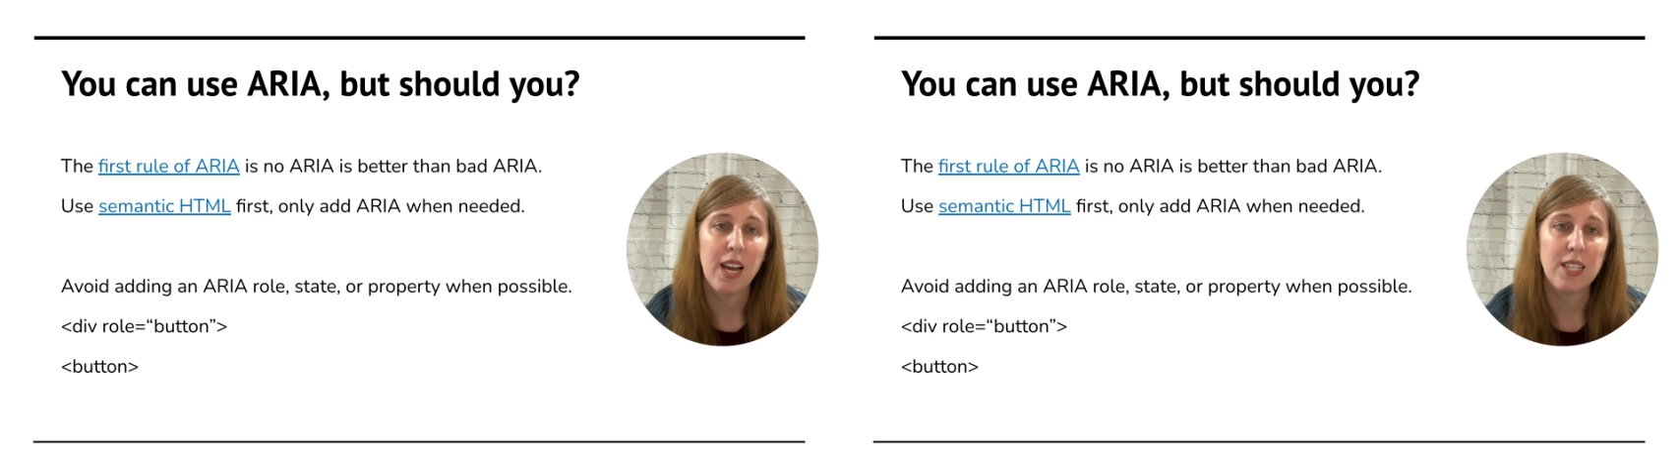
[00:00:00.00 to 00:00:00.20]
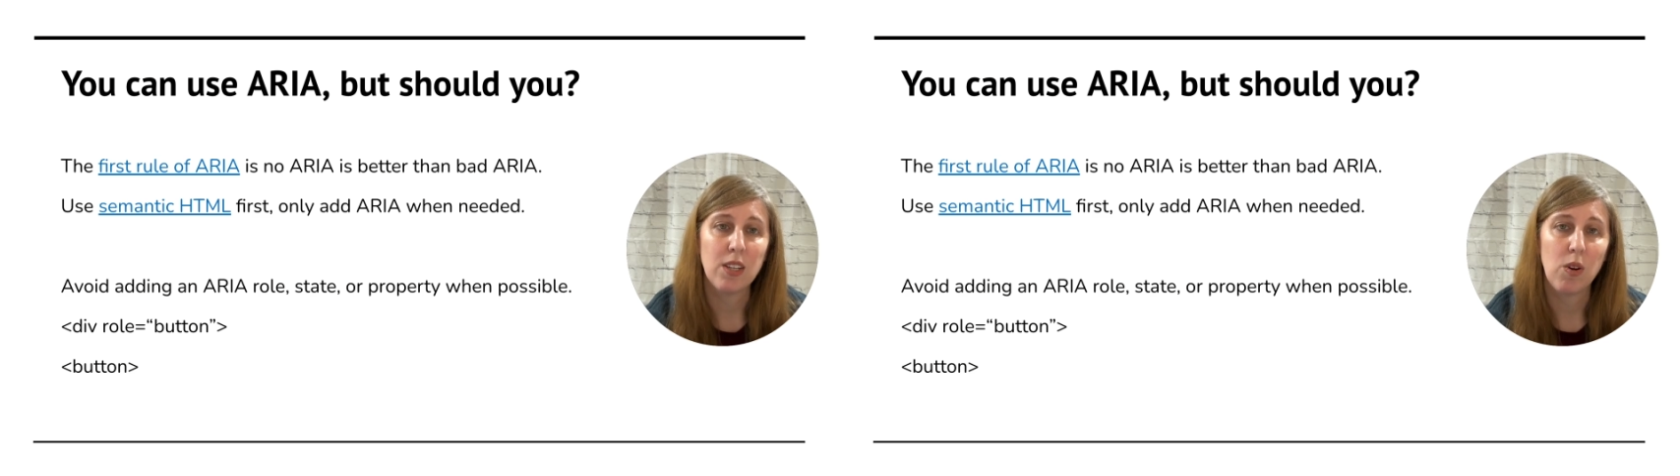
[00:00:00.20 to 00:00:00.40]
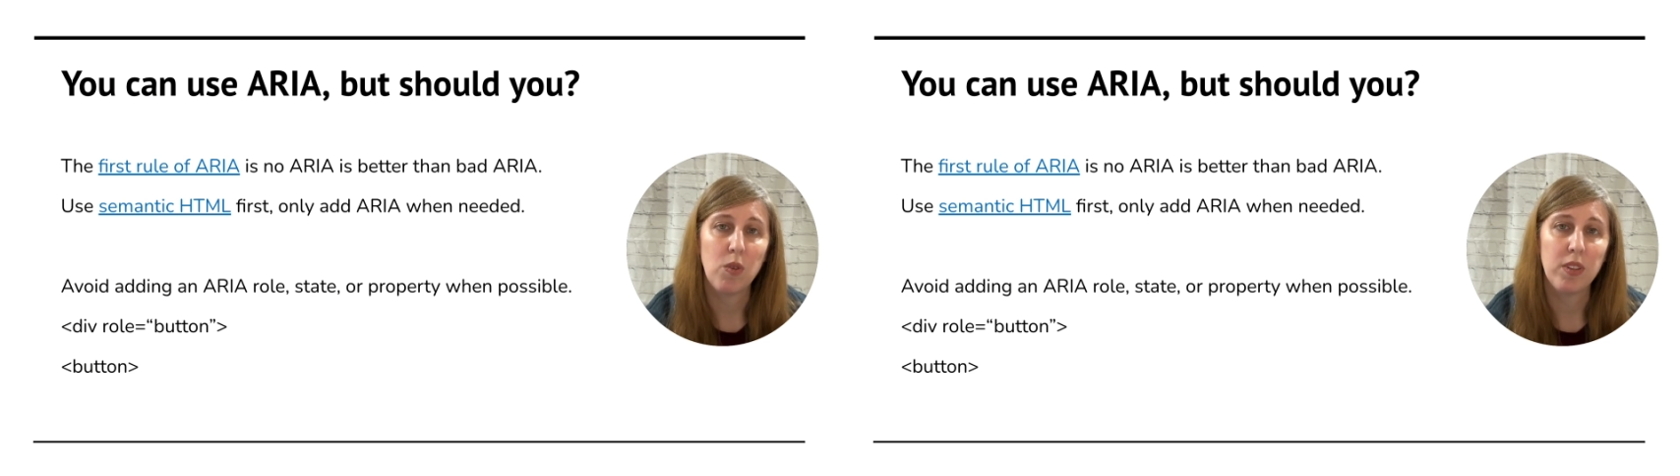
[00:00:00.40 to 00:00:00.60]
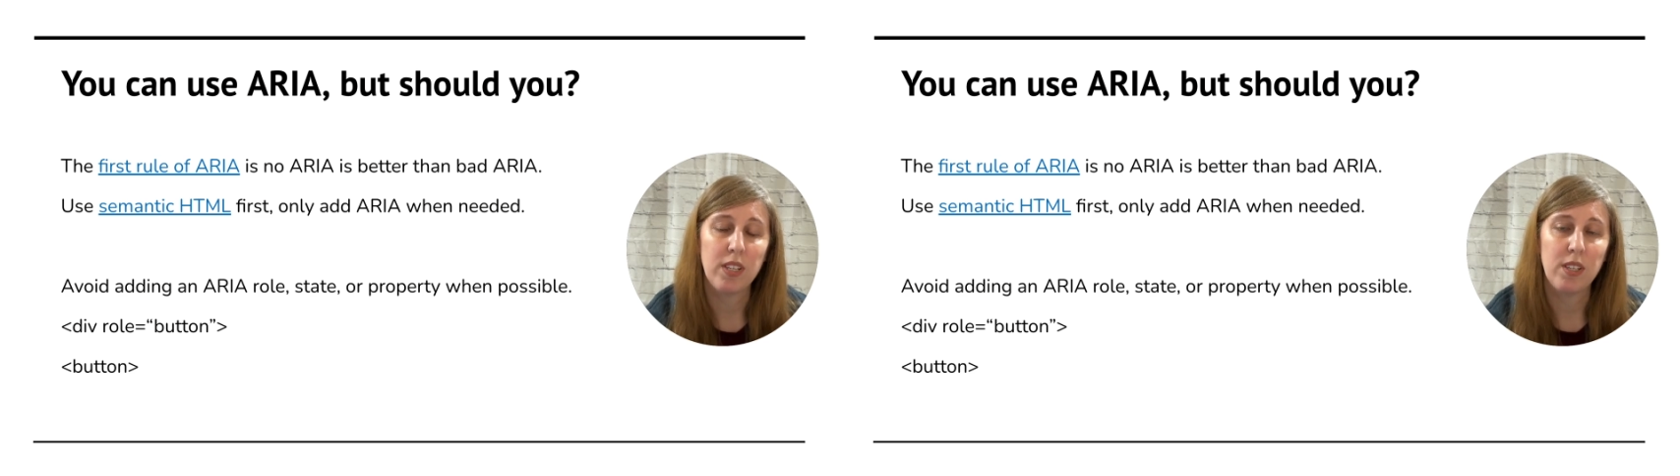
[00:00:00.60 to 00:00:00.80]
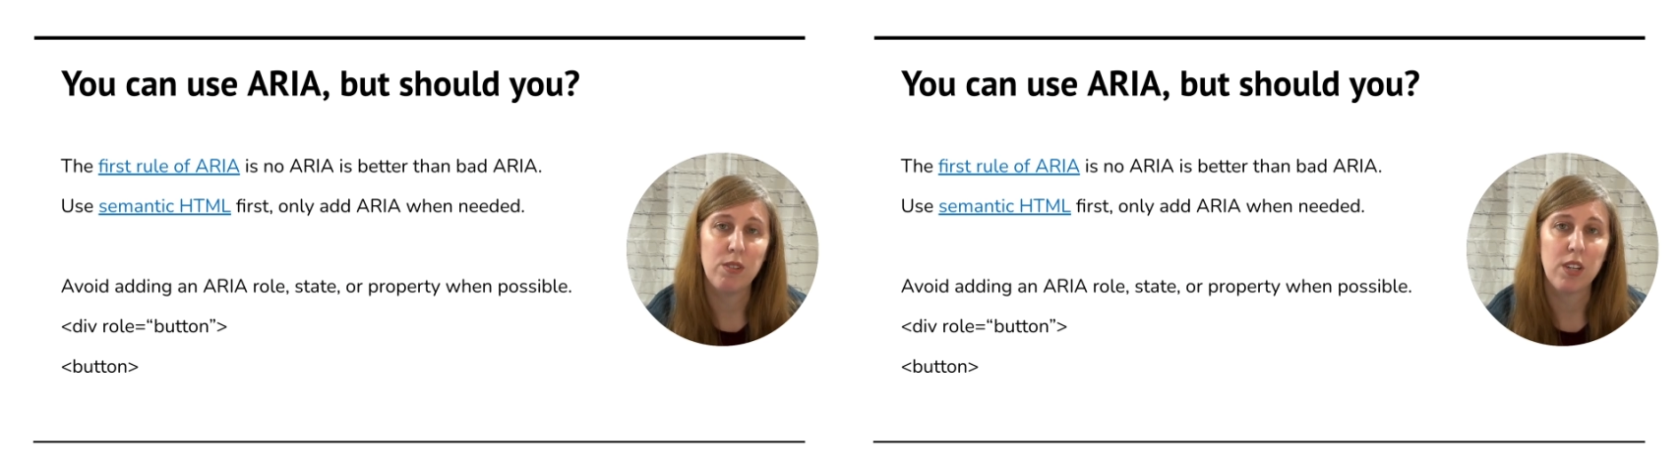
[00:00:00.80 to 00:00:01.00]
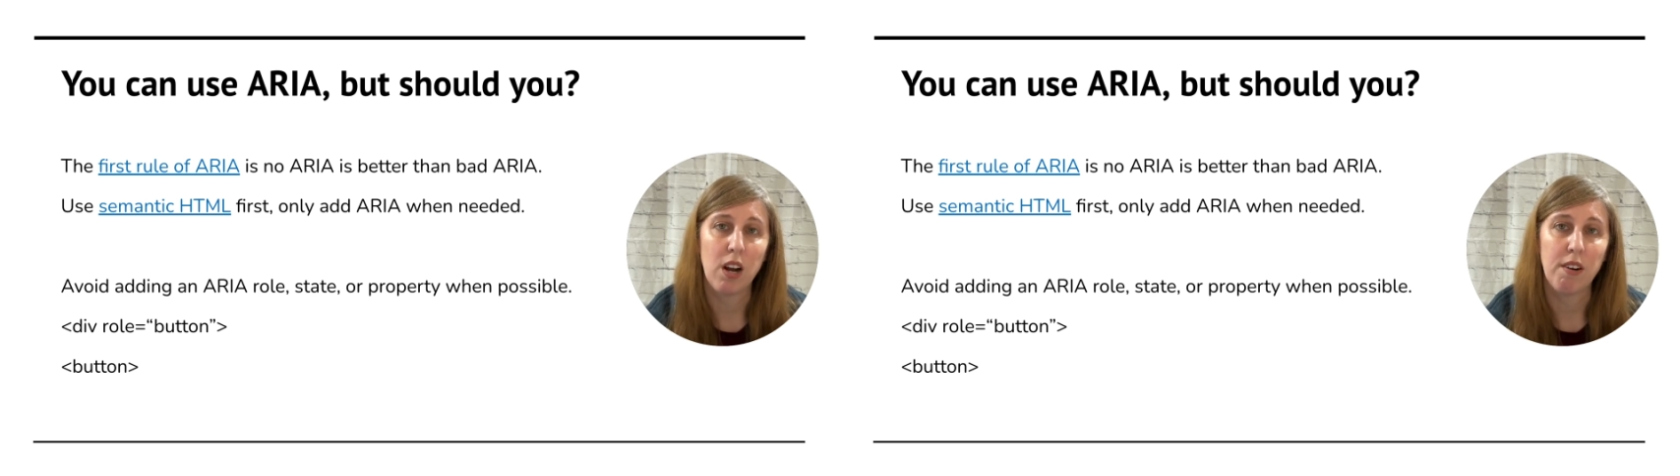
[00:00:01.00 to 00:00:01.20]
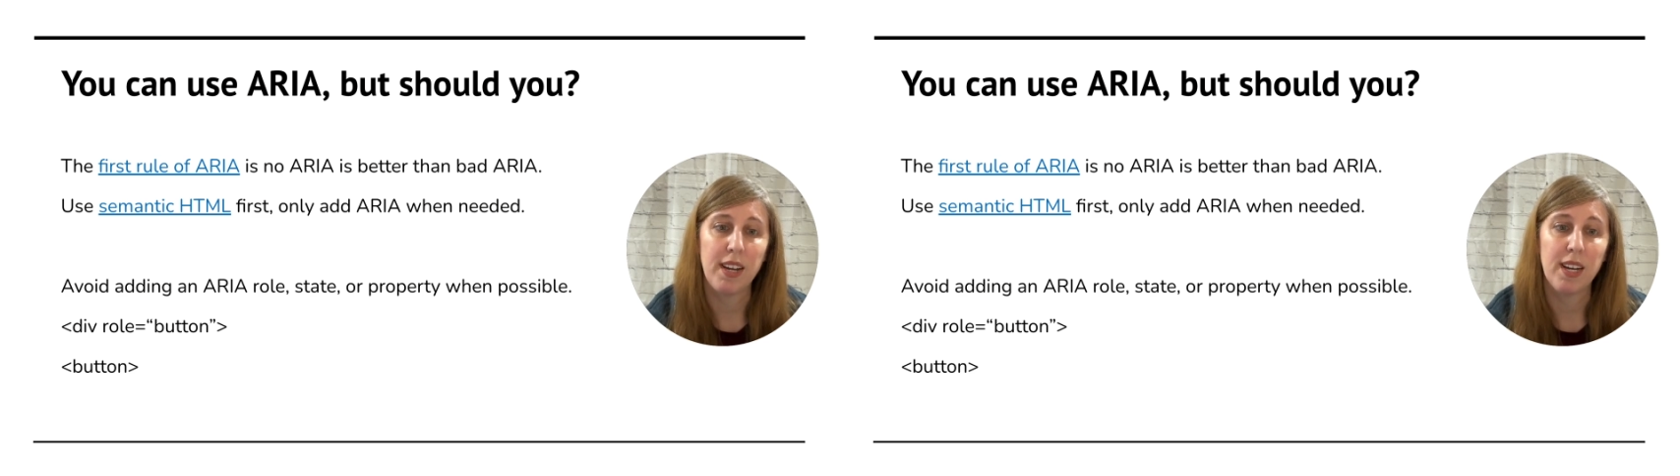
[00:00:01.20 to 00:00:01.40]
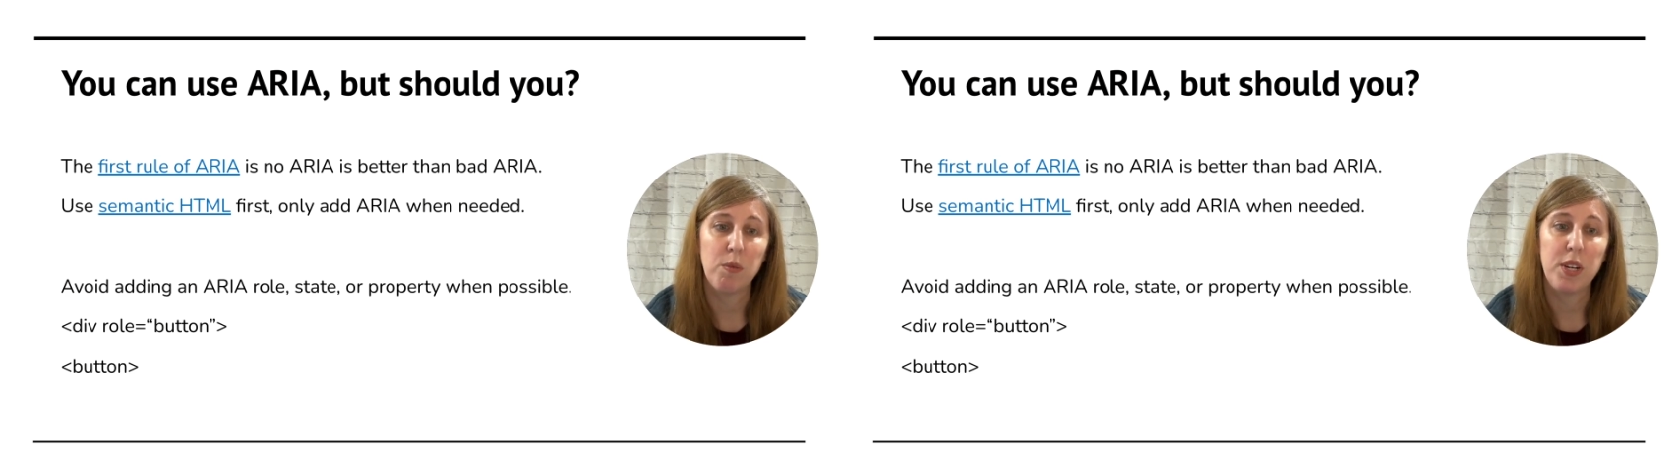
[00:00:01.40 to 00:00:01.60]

and to only use ARIA